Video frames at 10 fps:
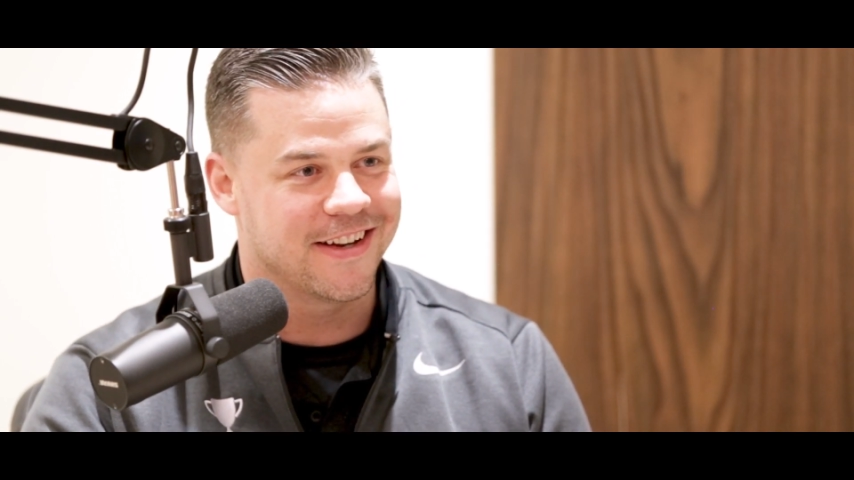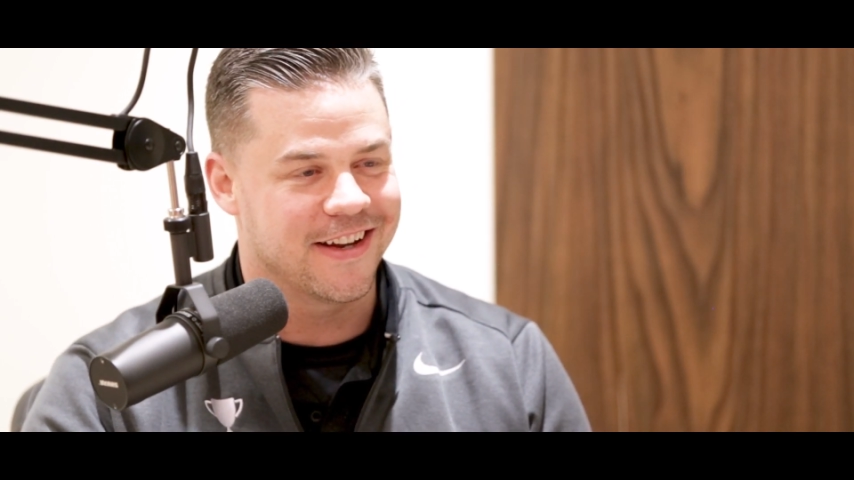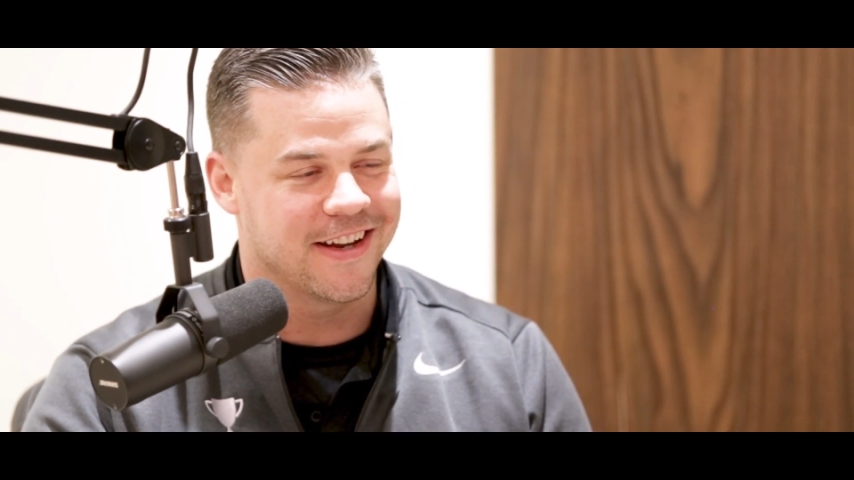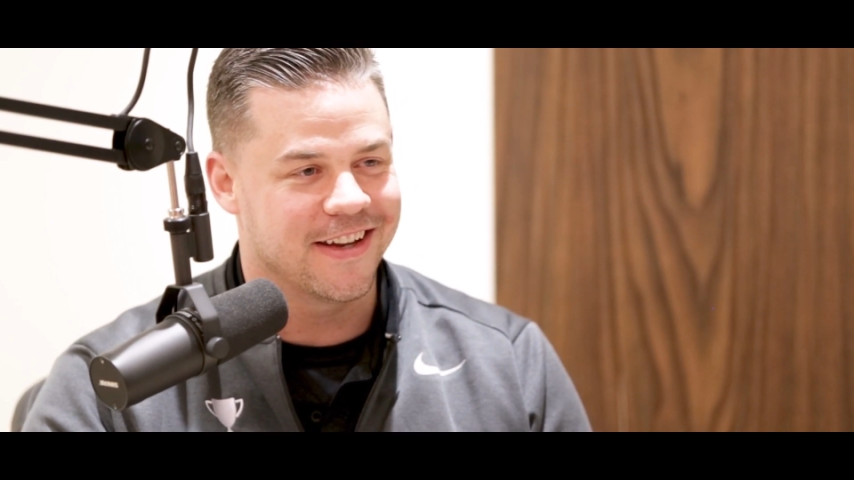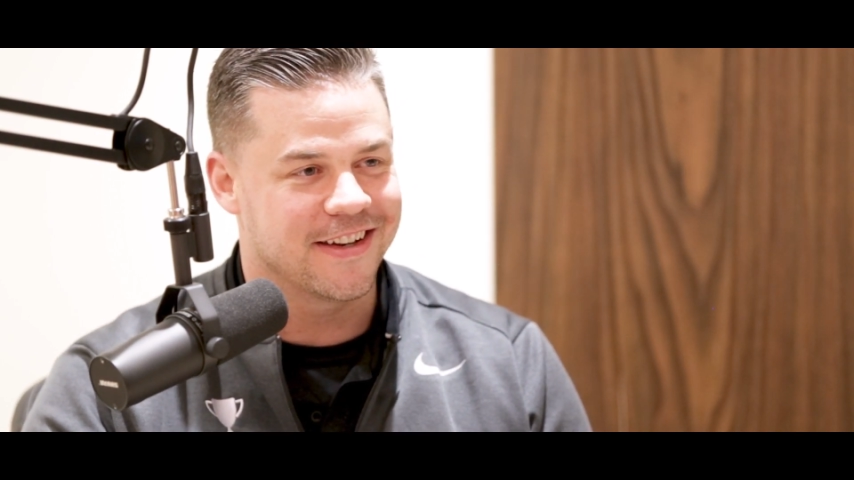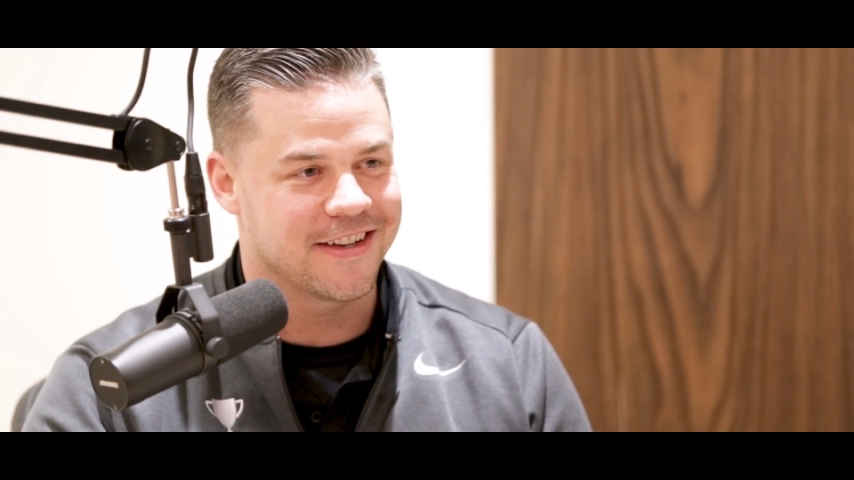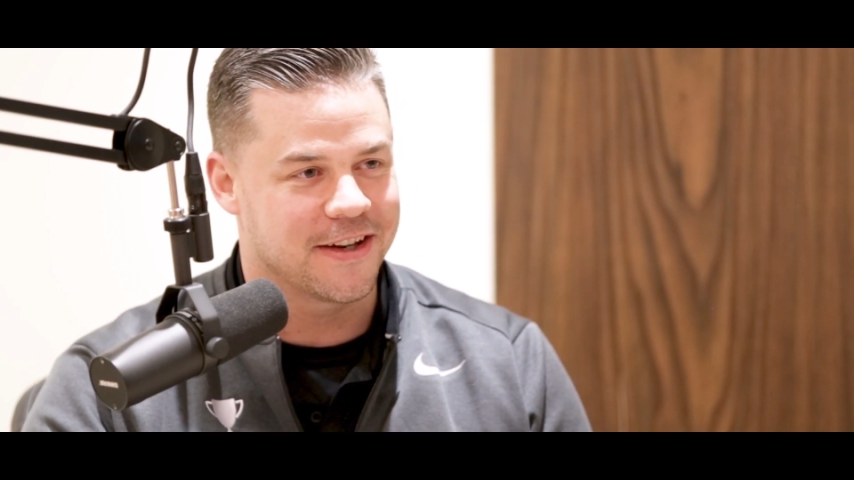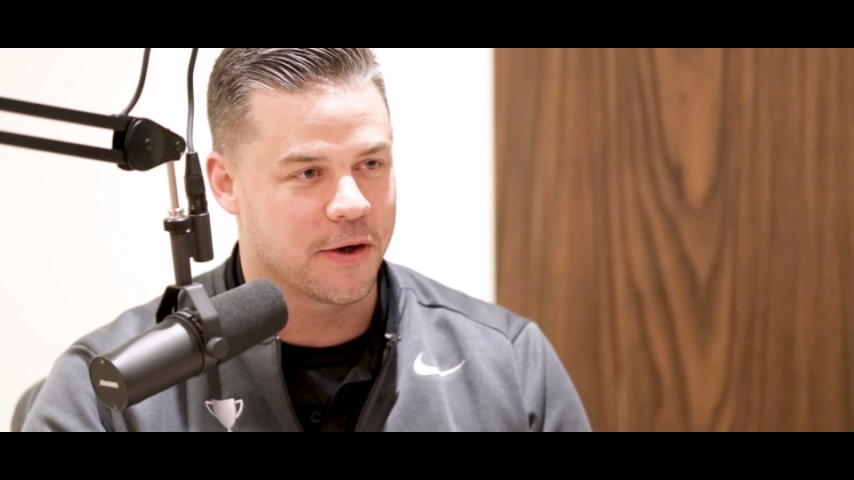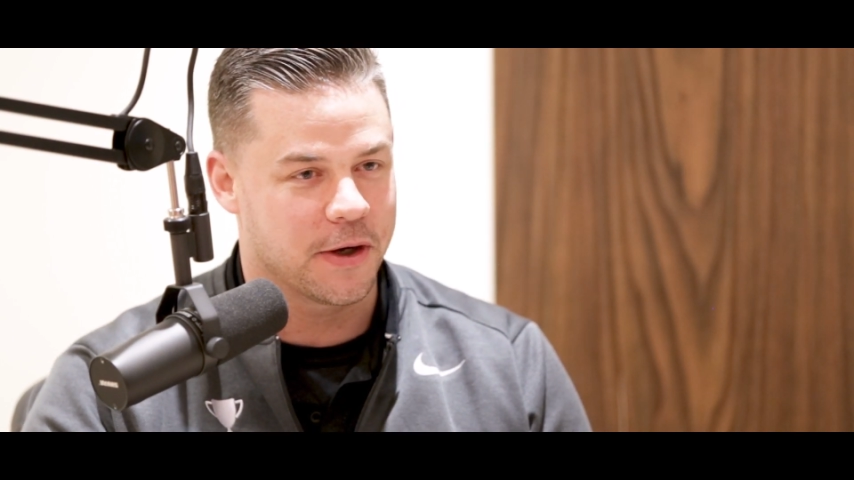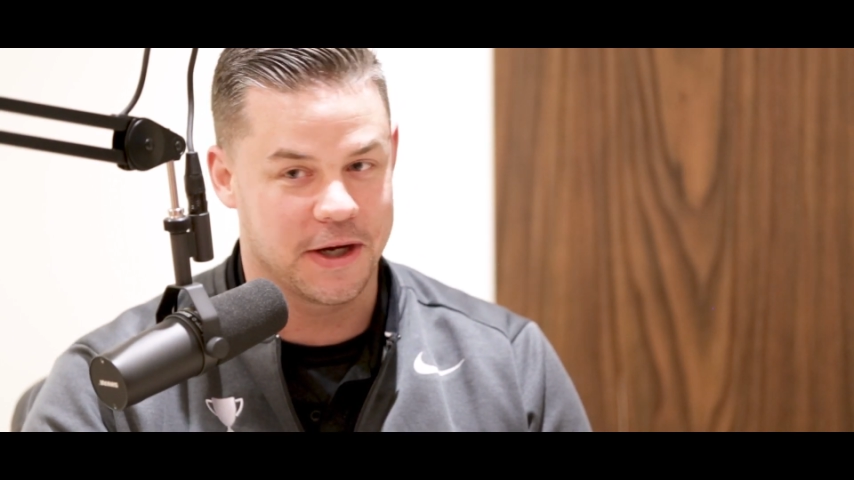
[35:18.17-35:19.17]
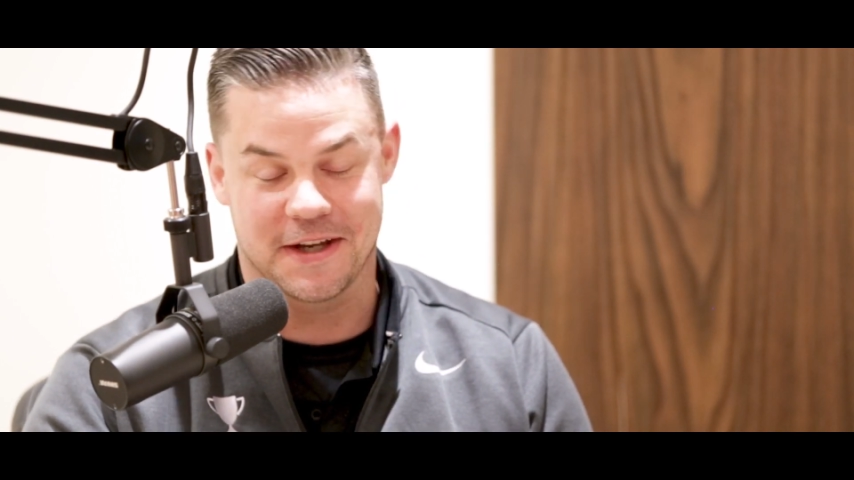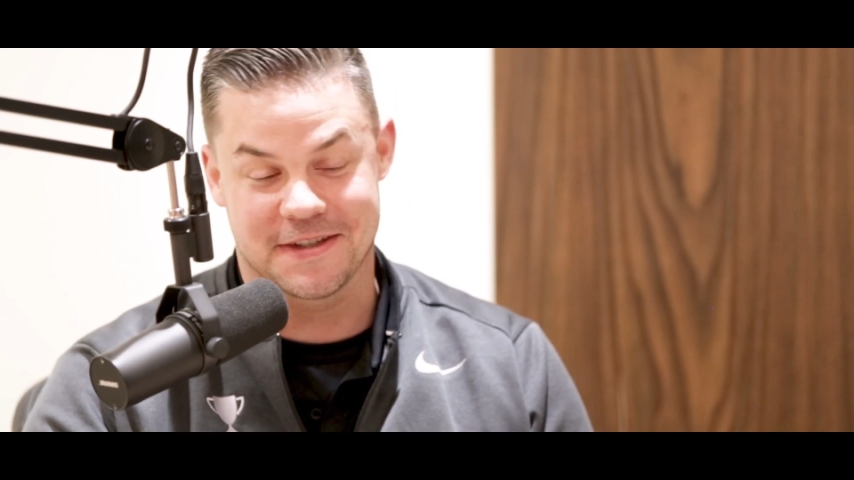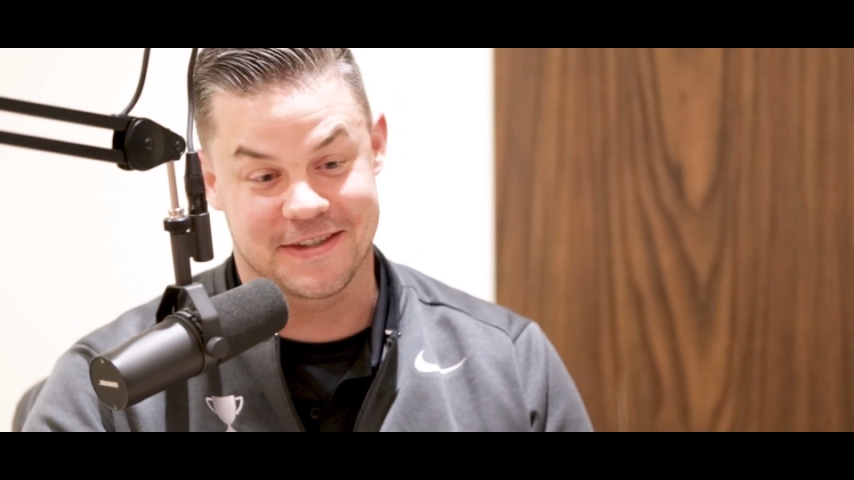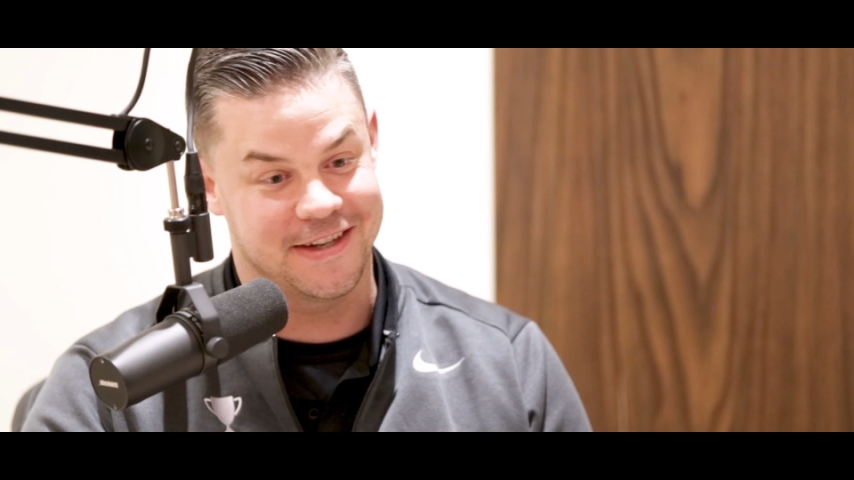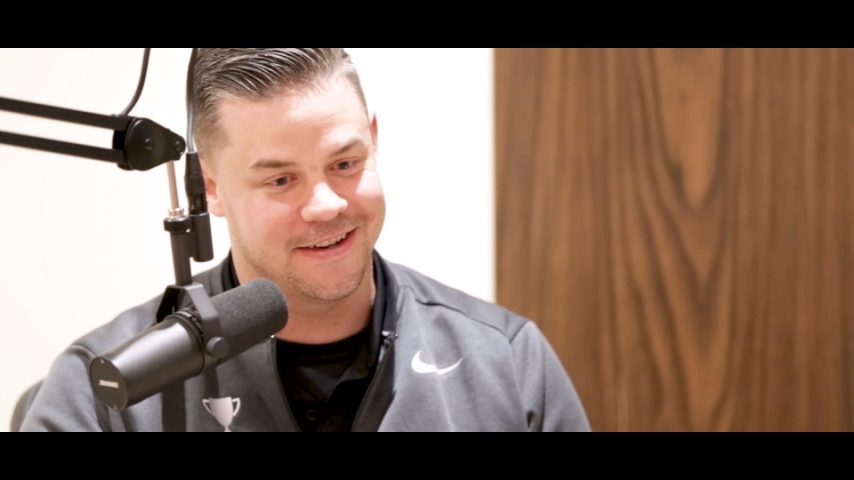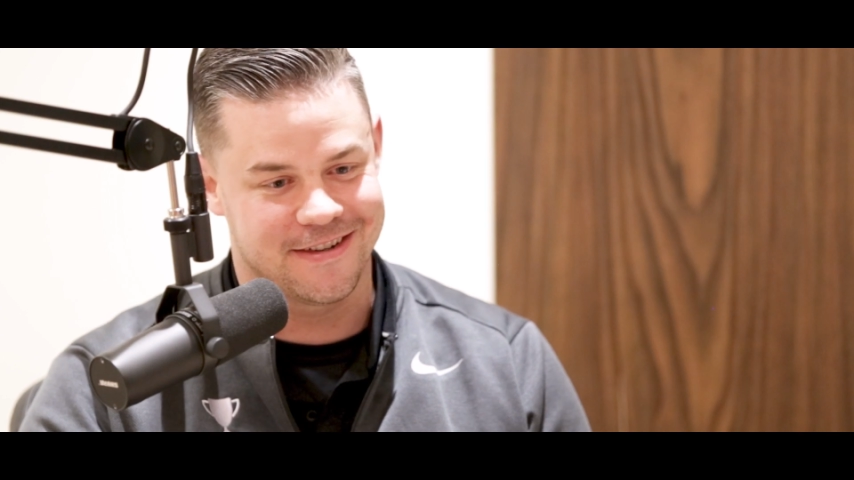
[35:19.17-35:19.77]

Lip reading: And, I guess,